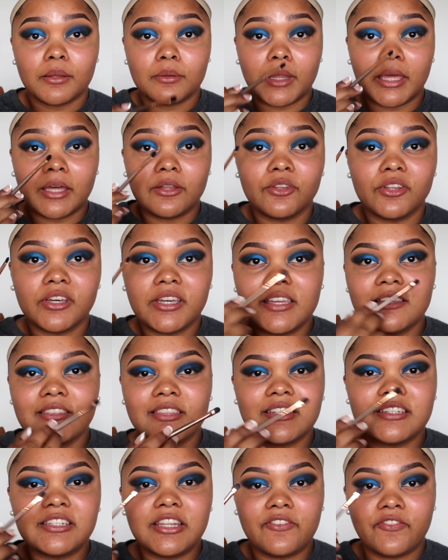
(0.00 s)
Like, look at
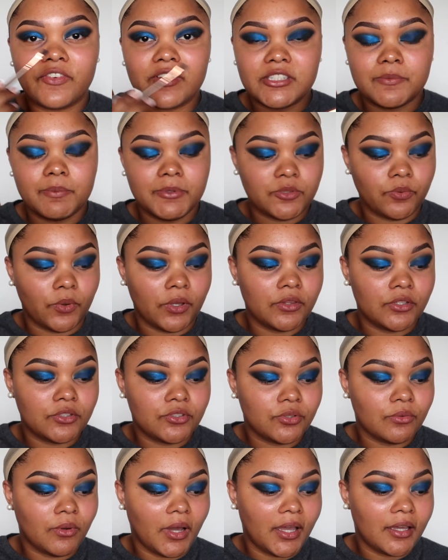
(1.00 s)
the difference between the
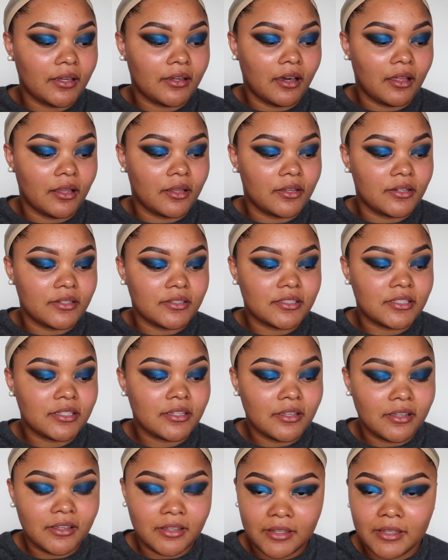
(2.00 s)
two eye colors.
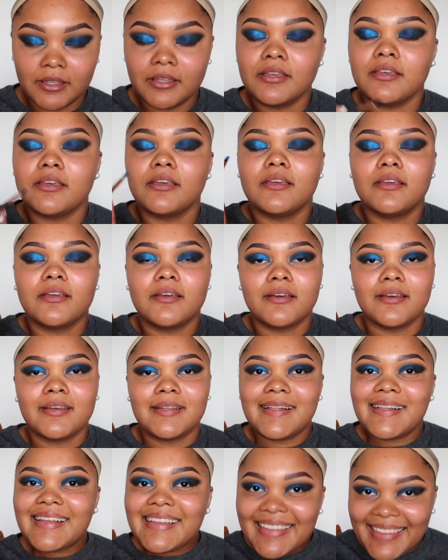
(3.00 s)

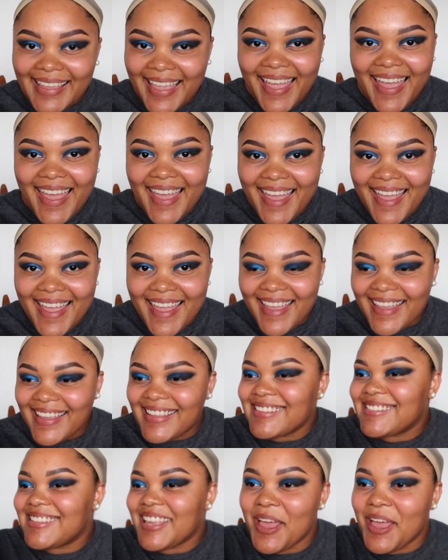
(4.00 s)
Yes.